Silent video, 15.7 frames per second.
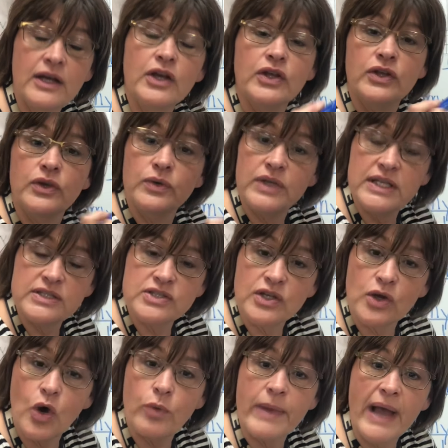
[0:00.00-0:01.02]
you need to
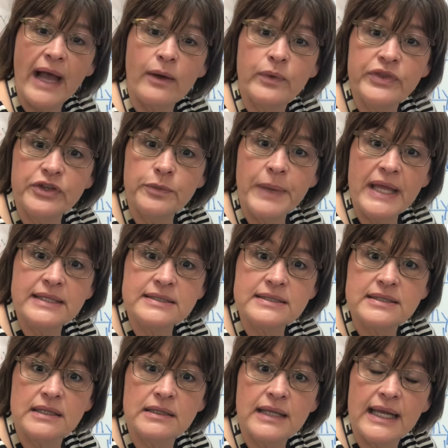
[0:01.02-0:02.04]
go back with your
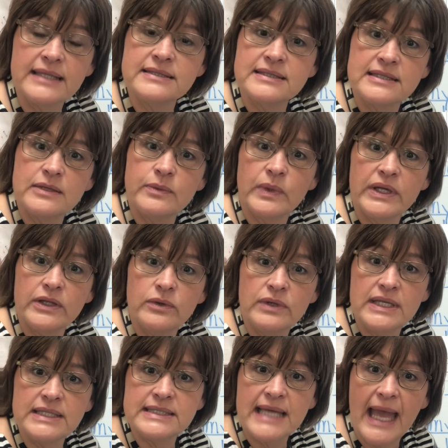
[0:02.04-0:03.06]
pencil and see what you
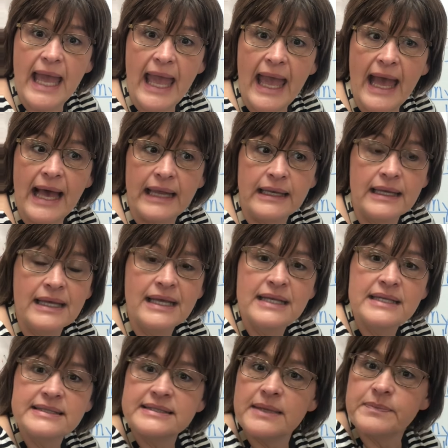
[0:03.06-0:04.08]
need to add.
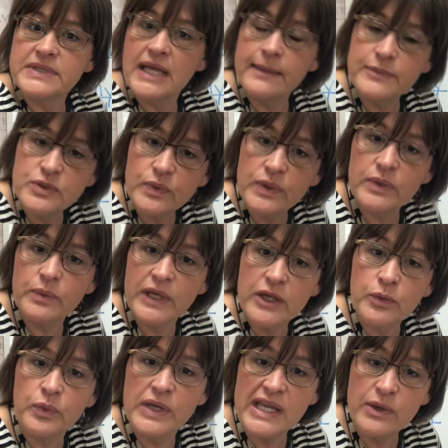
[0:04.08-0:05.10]
Sometimes when we
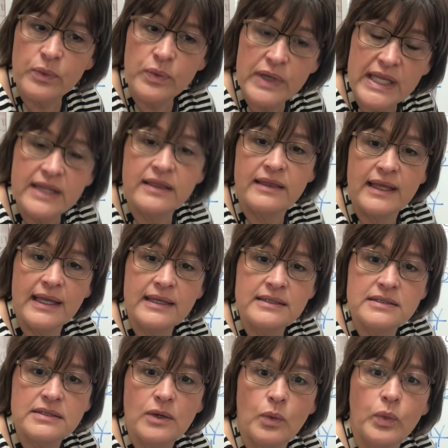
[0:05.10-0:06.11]
reread
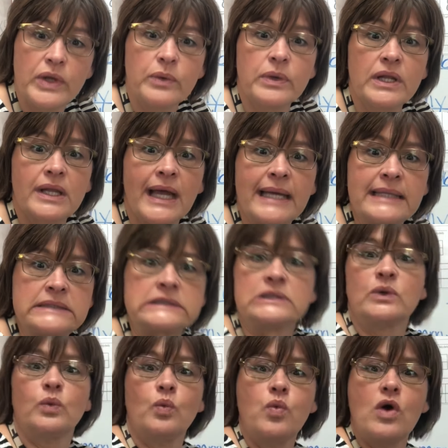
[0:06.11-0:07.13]
things, we realize,
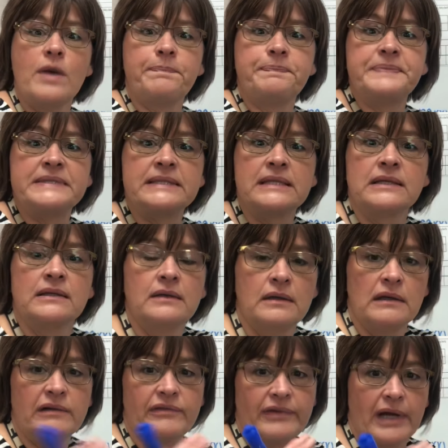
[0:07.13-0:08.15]
whoops,
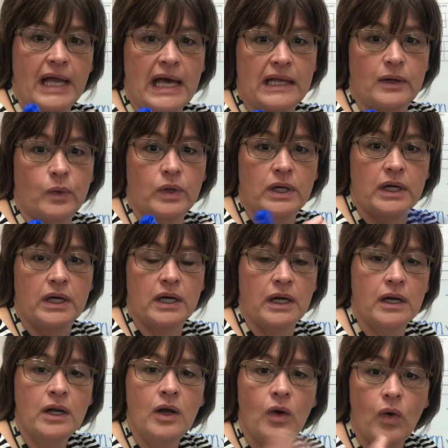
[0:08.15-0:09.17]
forgot a
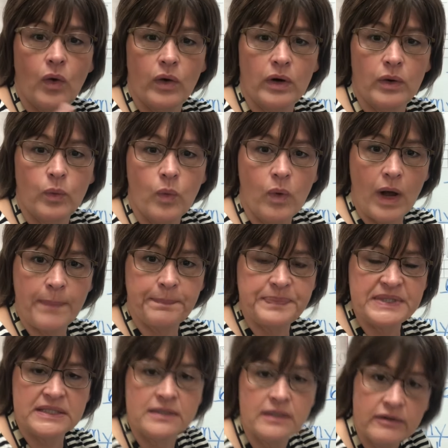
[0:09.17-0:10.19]
word, or
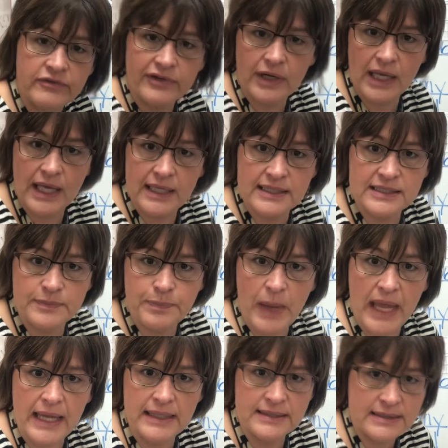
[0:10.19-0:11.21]
whoops, forgot a
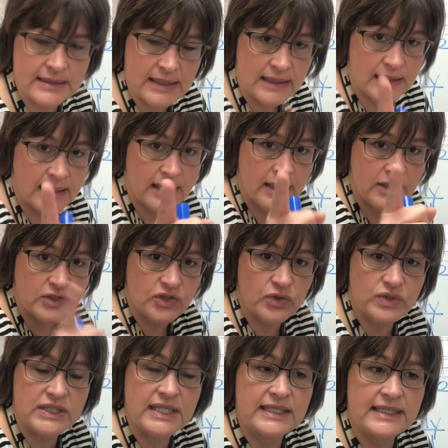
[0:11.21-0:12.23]
space. So
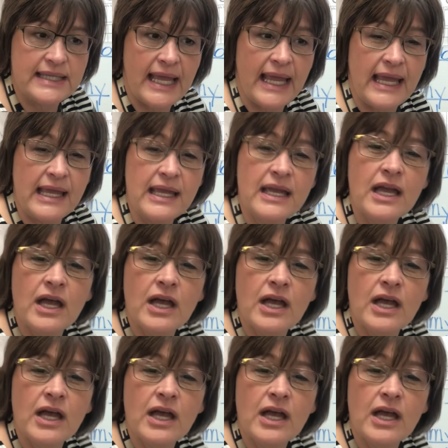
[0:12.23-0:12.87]
today,